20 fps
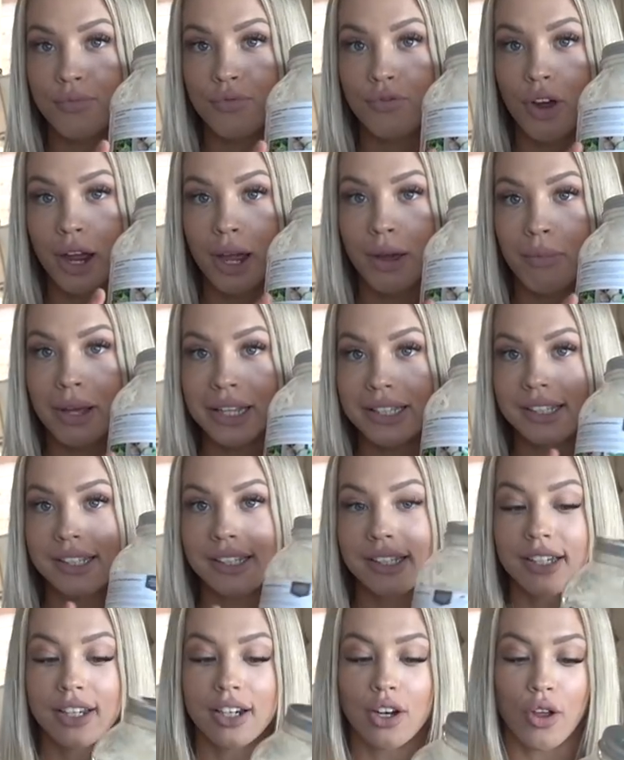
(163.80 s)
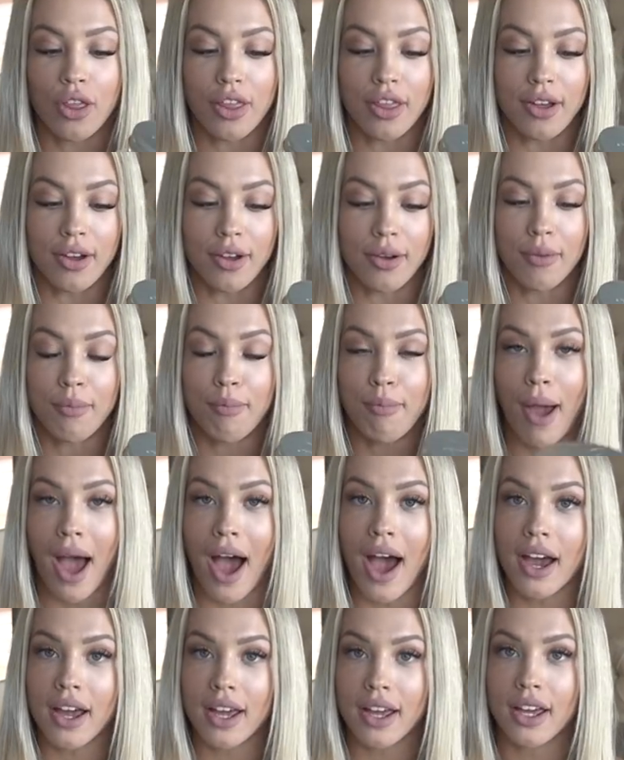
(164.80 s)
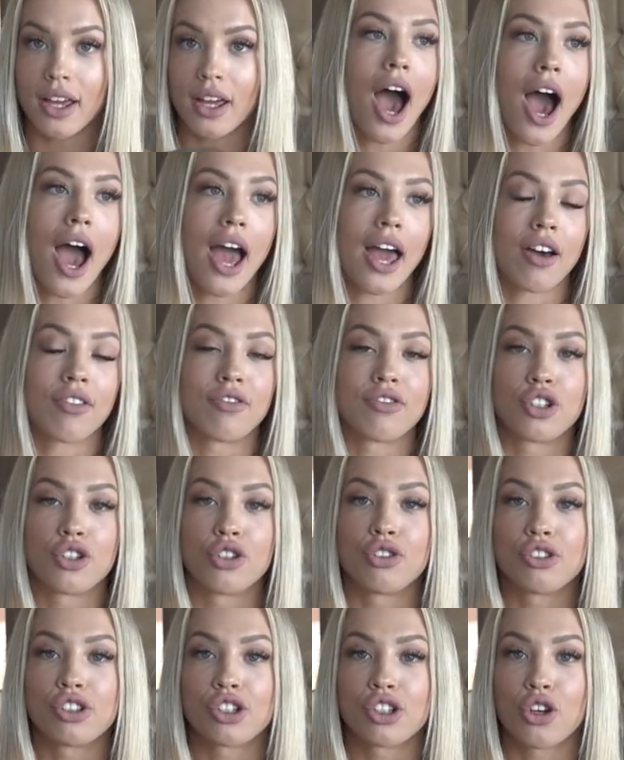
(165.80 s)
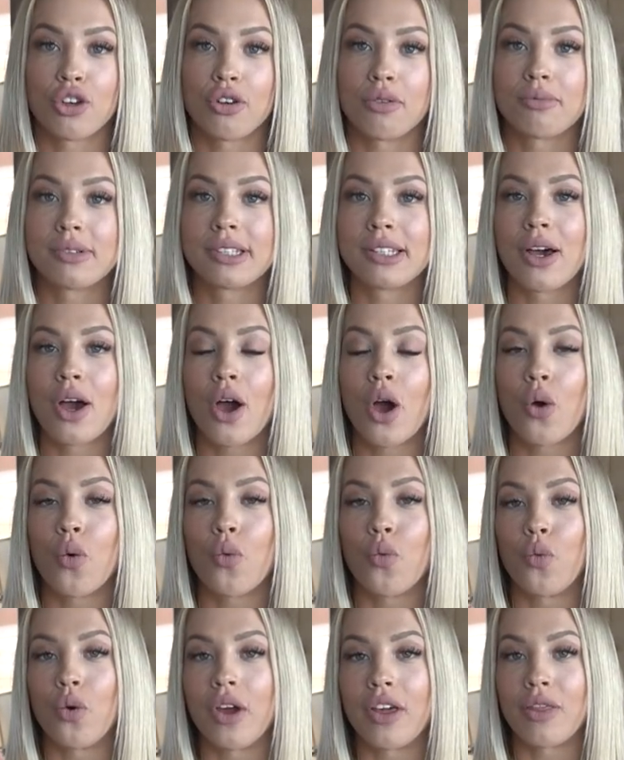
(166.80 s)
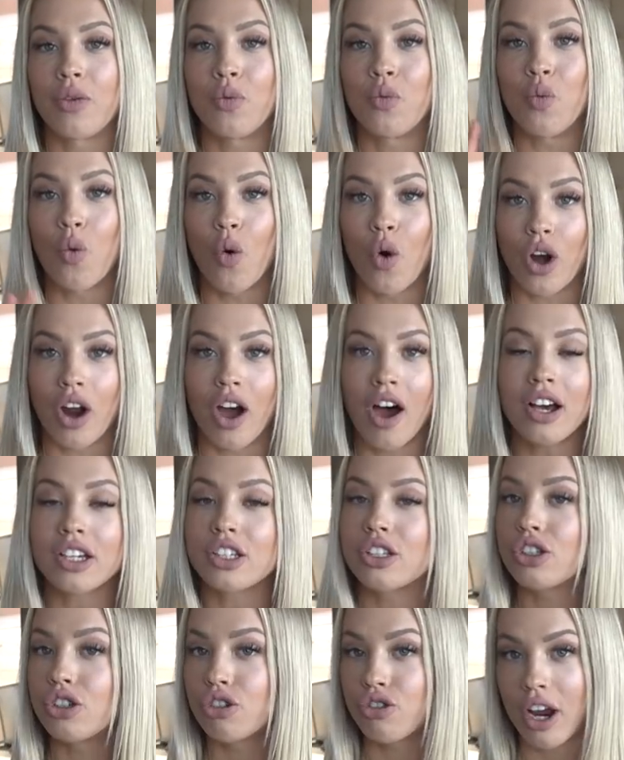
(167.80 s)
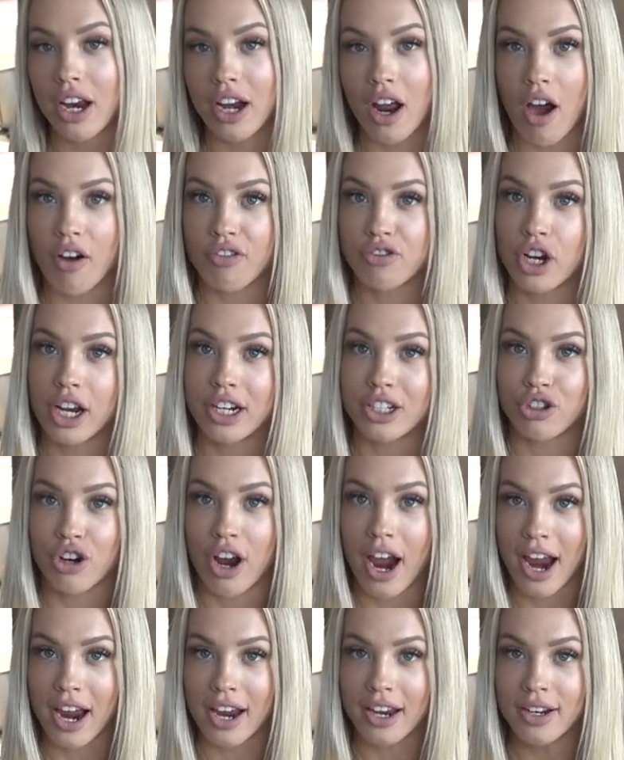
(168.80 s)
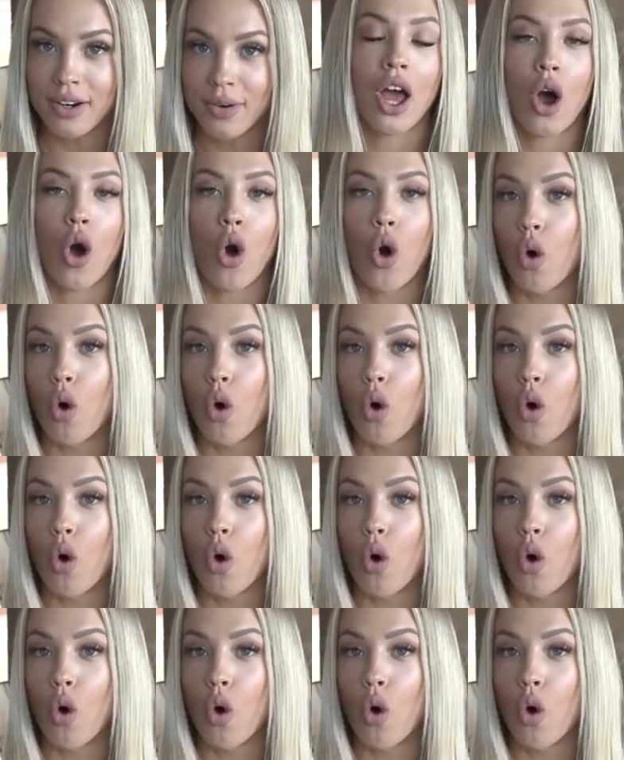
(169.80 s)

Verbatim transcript: recommends it on the back. I have 2 scoops with water straight after I train.